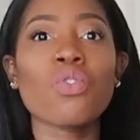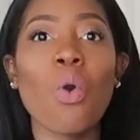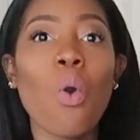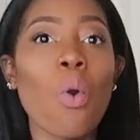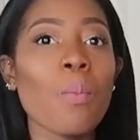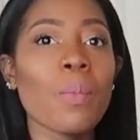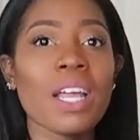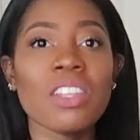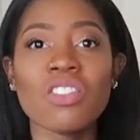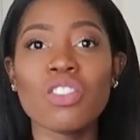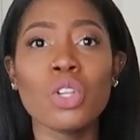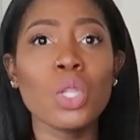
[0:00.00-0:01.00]
so
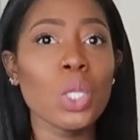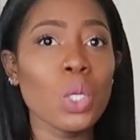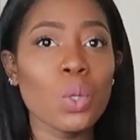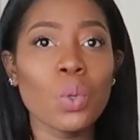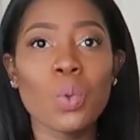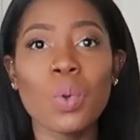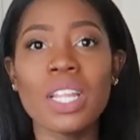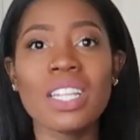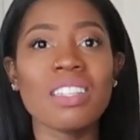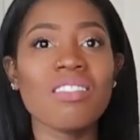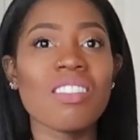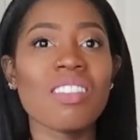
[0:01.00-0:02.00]
much glue
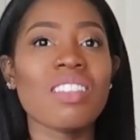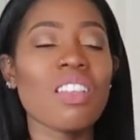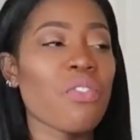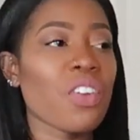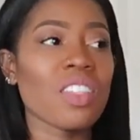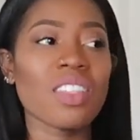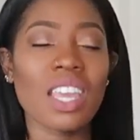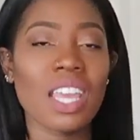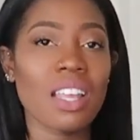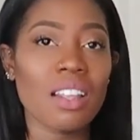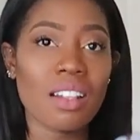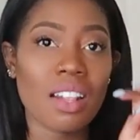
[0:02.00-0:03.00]
and just different
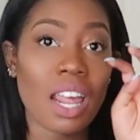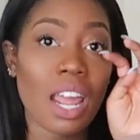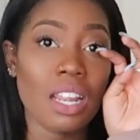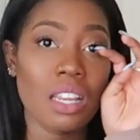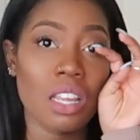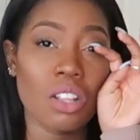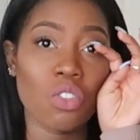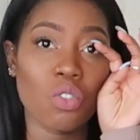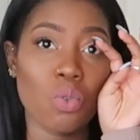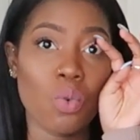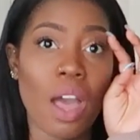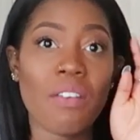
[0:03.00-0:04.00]
things that I need
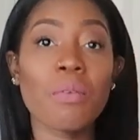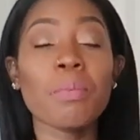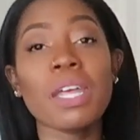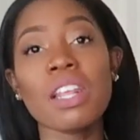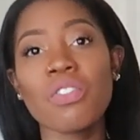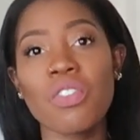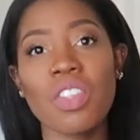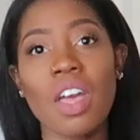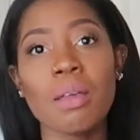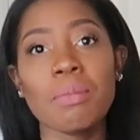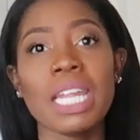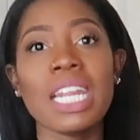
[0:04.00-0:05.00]
to have a place for
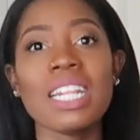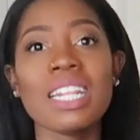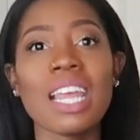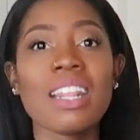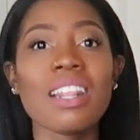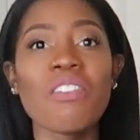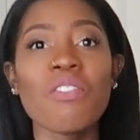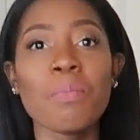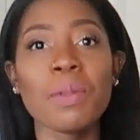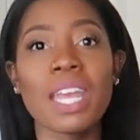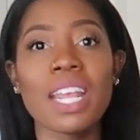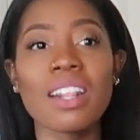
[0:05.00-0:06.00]
them, and it's nice to have a
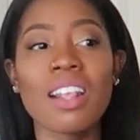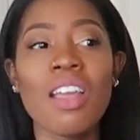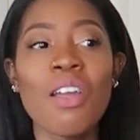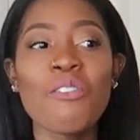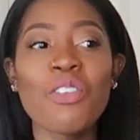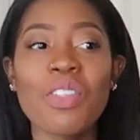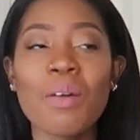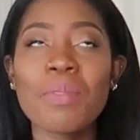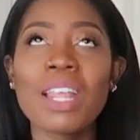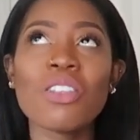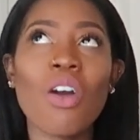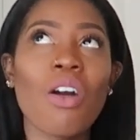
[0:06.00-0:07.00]
place for them
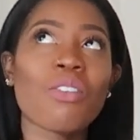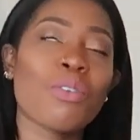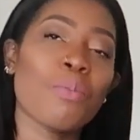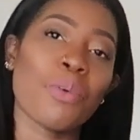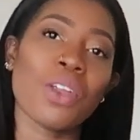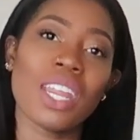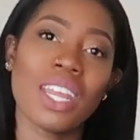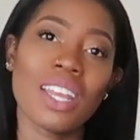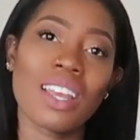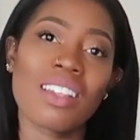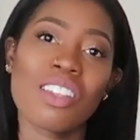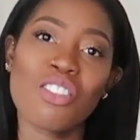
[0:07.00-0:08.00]
that's also pretty
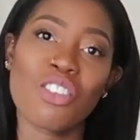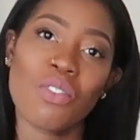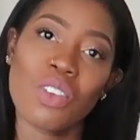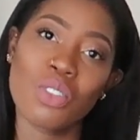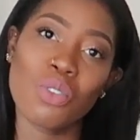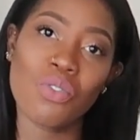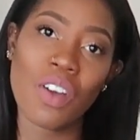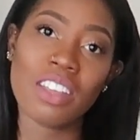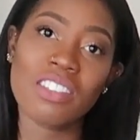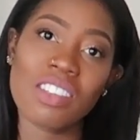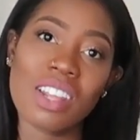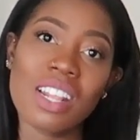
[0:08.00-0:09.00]
because it's serving 2
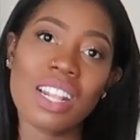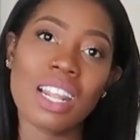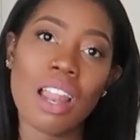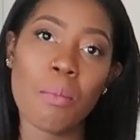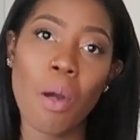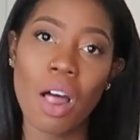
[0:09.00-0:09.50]
functions, and I'm